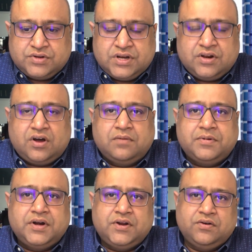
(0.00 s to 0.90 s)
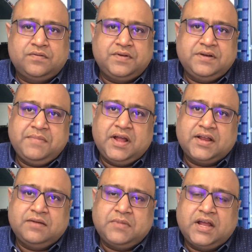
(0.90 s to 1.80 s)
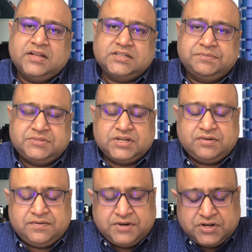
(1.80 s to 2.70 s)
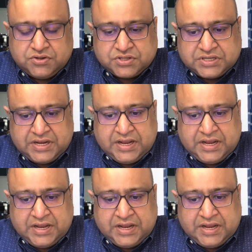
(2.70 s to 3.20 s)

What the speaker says: incorporate your feedback in my subsequent videos.